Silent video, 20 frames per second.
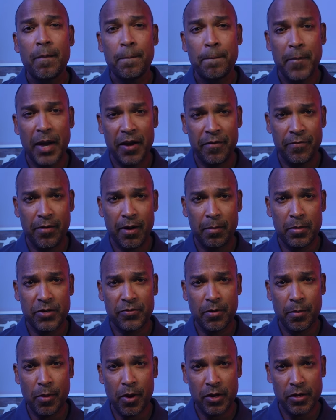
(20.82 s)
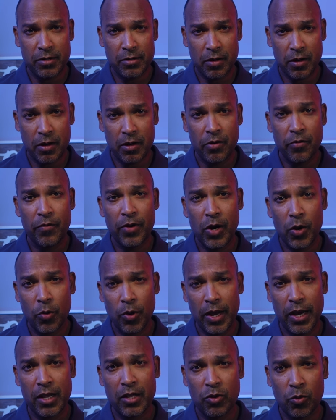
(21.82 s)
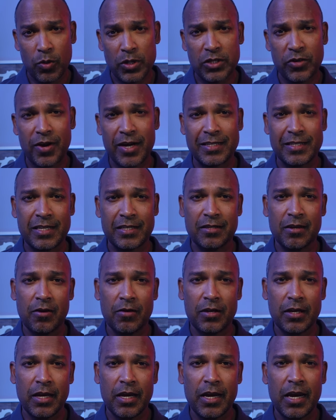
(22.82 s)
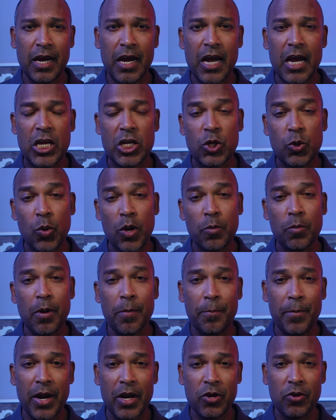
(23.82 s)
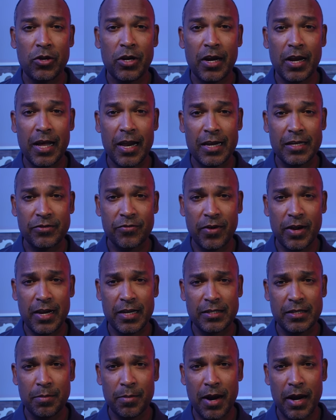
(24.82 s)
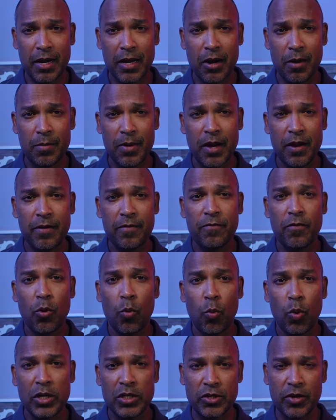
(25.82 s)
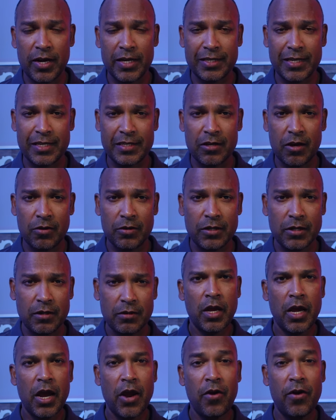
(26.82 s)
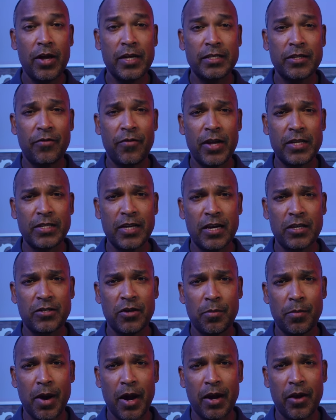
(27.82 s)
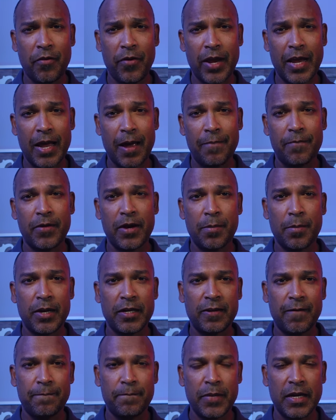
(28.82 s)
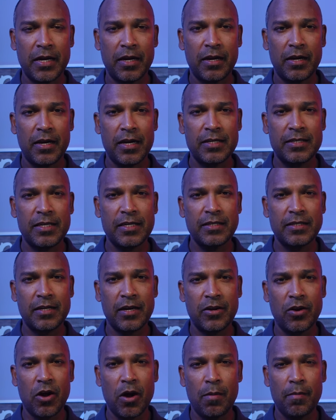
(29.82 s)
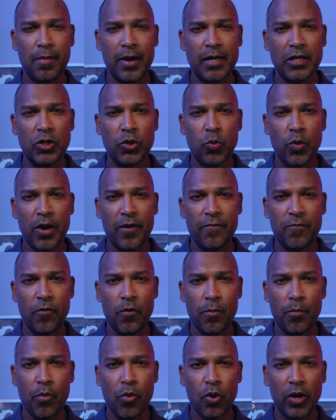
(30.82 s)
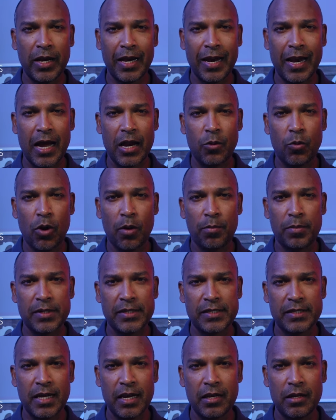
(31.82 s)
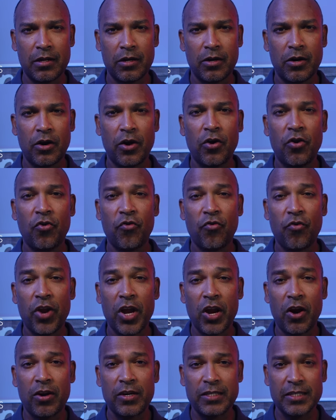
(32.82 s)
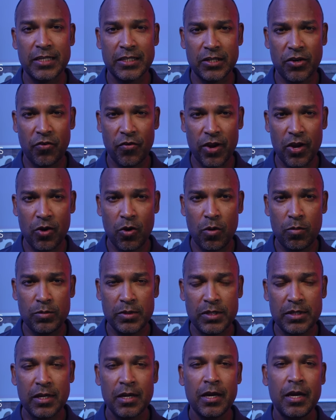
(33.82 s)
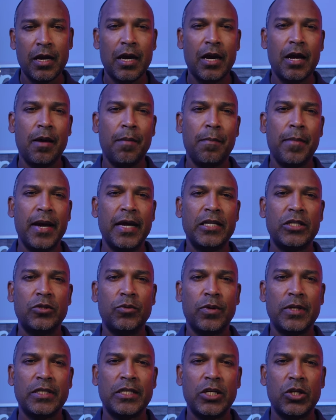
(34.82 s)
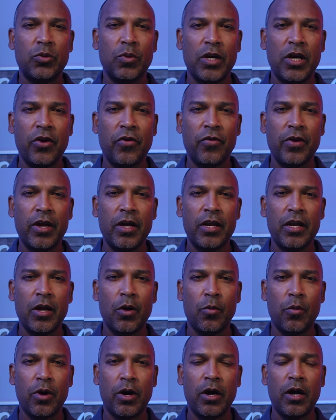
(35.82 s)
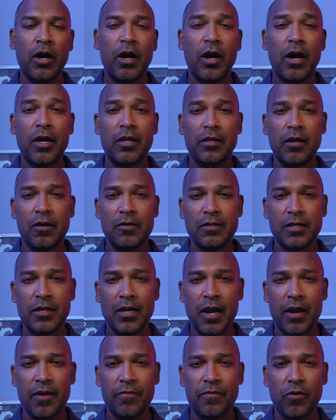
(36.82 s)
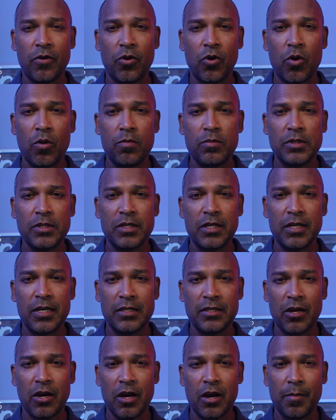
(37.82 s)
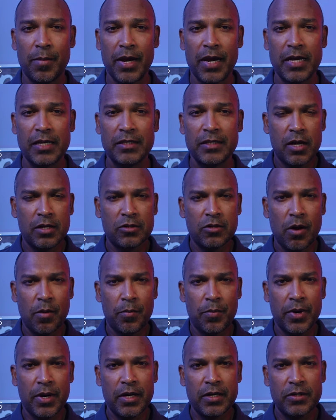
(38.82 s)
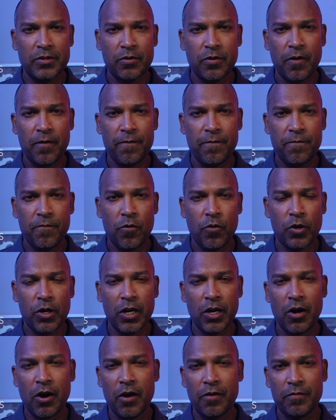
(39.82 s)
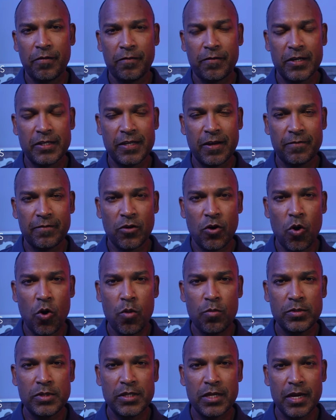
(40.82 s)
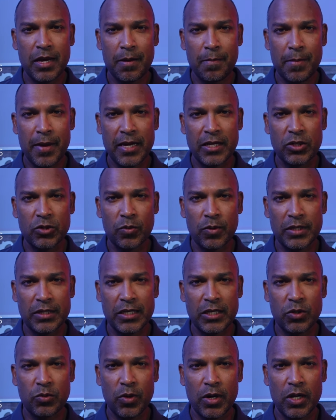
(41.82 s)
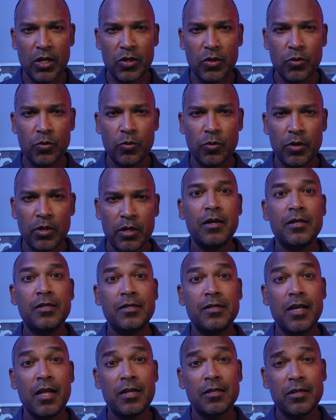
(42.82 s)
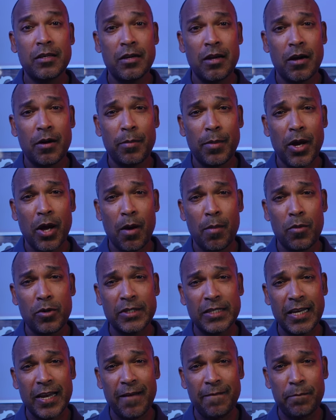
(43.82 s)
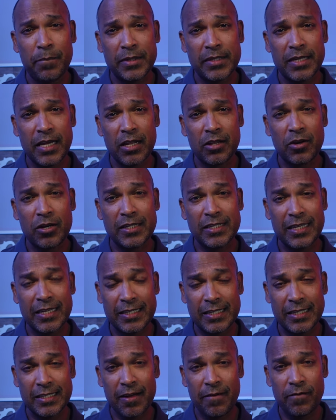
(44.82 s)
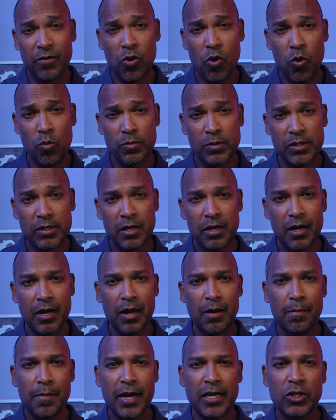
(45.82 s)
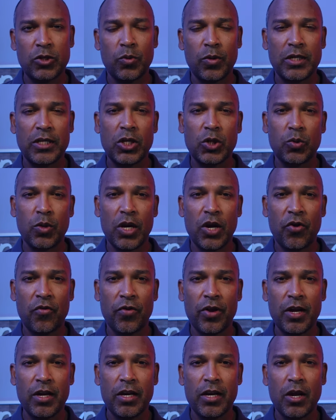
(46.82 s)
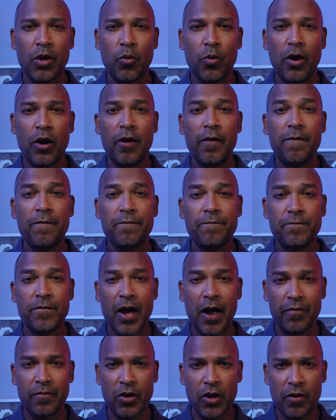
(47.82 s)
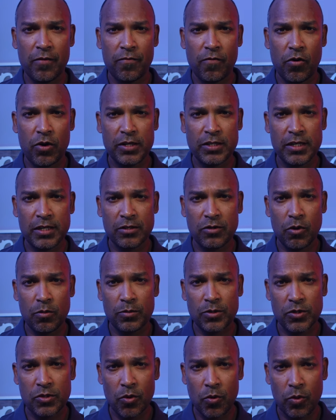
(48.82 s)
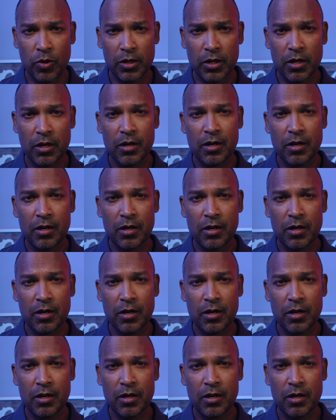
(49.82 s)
Many families from out of town relocated into Windsor-Essex County. Each week, we bring you the latest real estate market update for Windsor-Essex County. Here is the residential market recap for the month of May. Listings are down by 24.91% or 363 homes. In May 2023, there were 1,094 homes listed on MLS as compared to 1,457 homes in May 2022. Sales are down by almost 11% or 67 homes. In May 2023, there were 546 homes sold